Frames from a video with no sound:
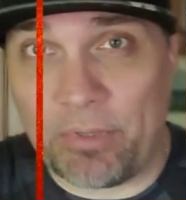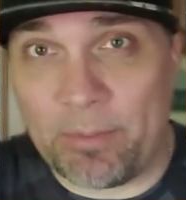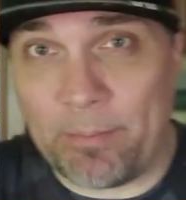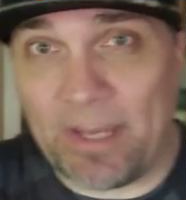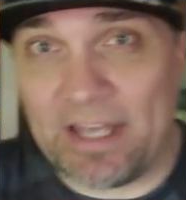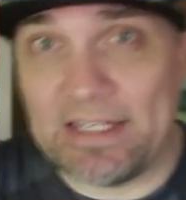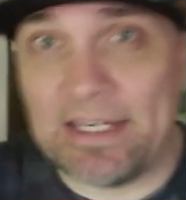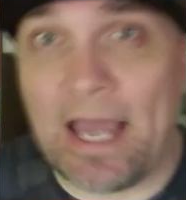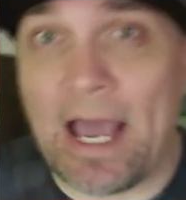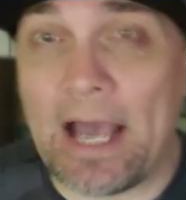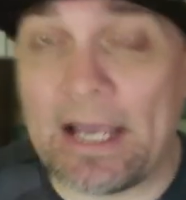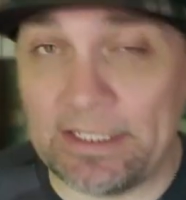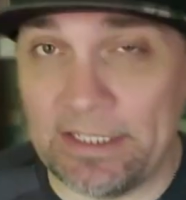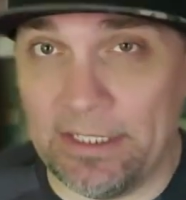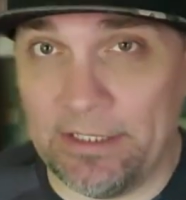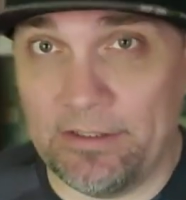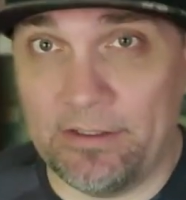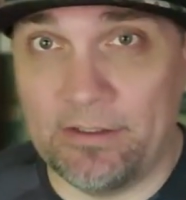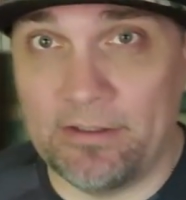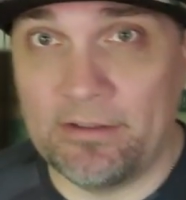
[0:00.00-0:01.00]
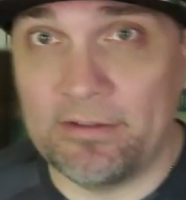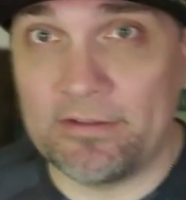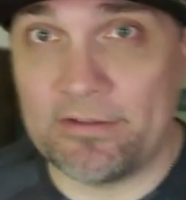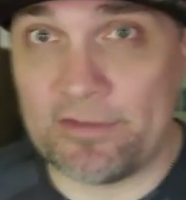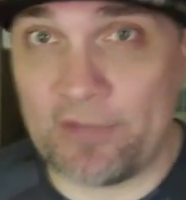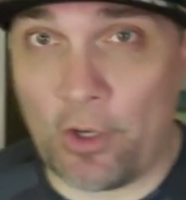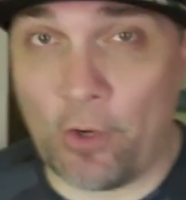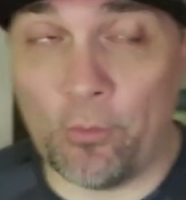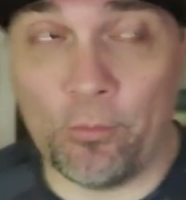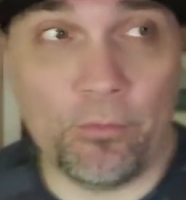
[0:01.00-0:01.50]
in my noggin.
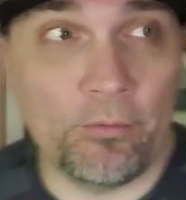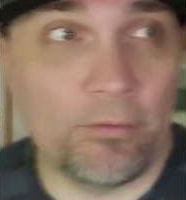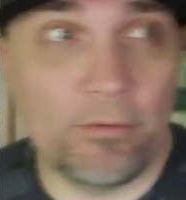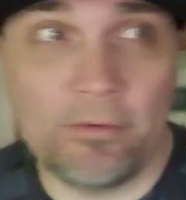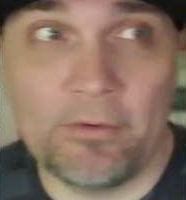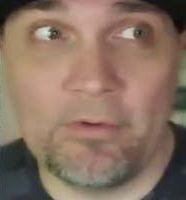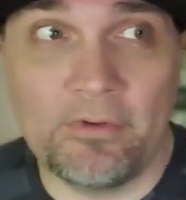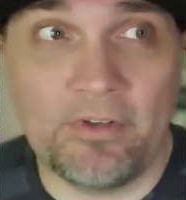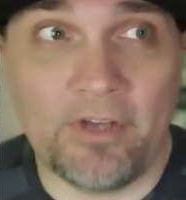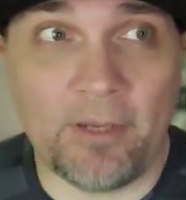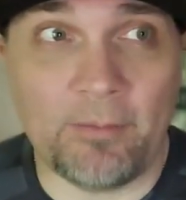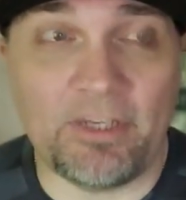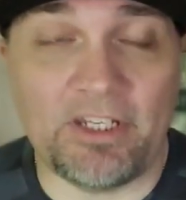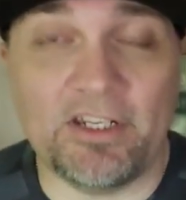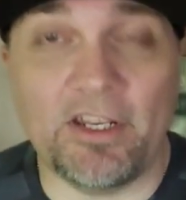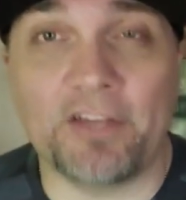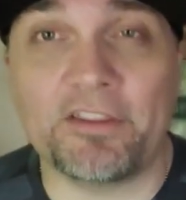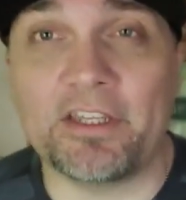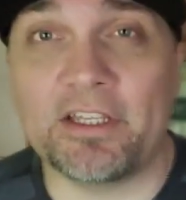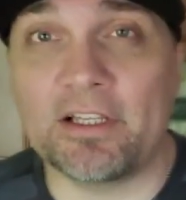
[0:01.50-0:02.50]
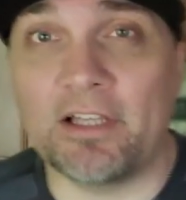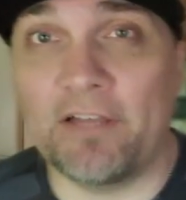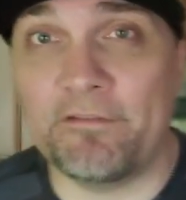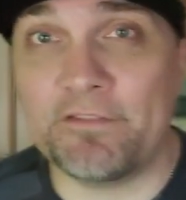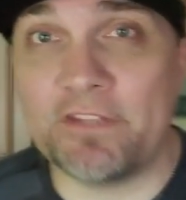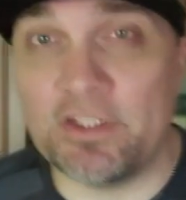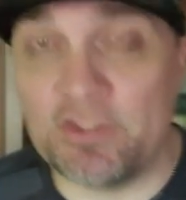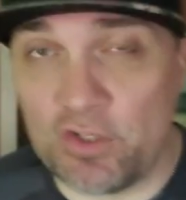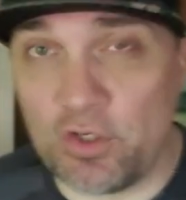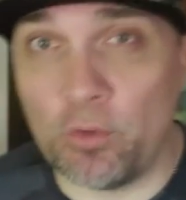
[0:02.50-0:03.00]
So, I mean, nothing left
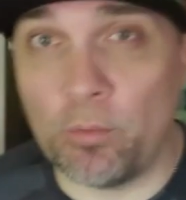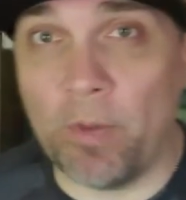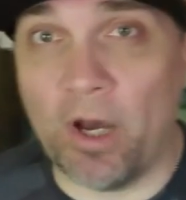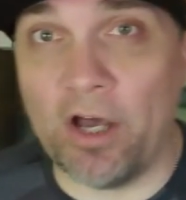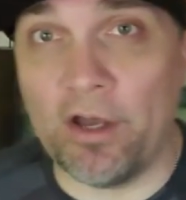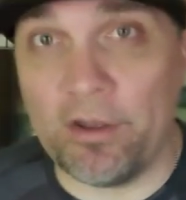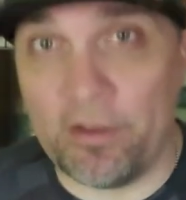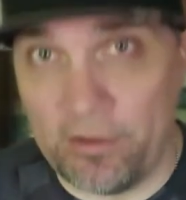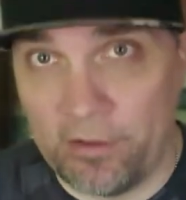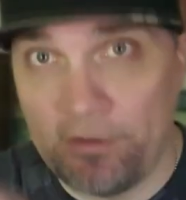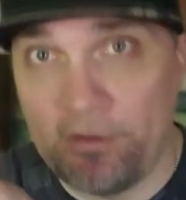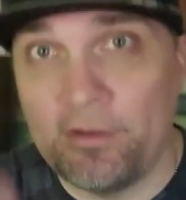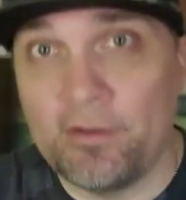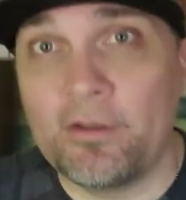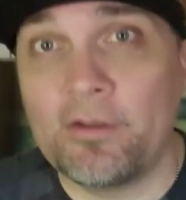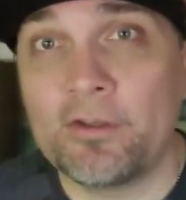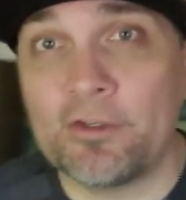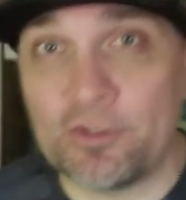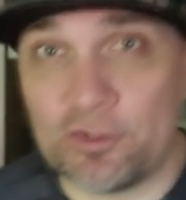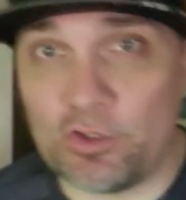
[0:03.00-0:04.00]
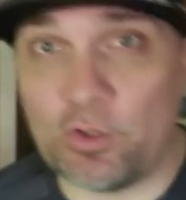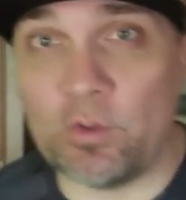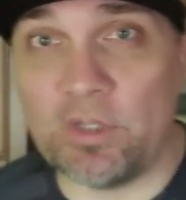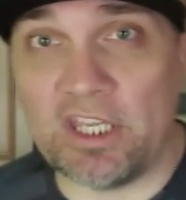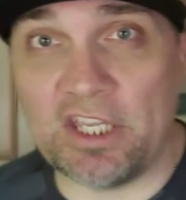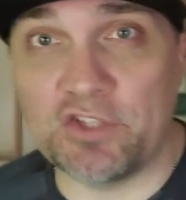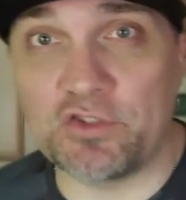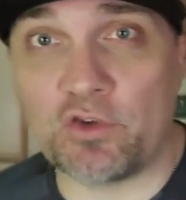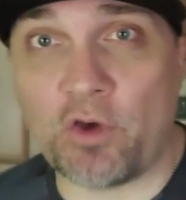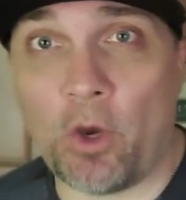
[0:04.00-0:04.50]
to do but cue the
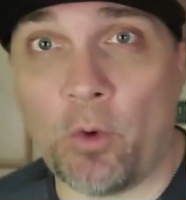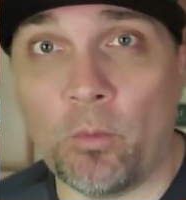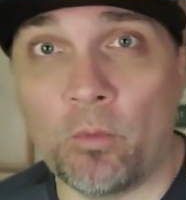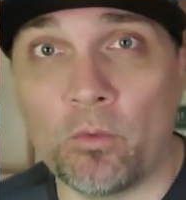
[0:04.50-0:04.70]
intro.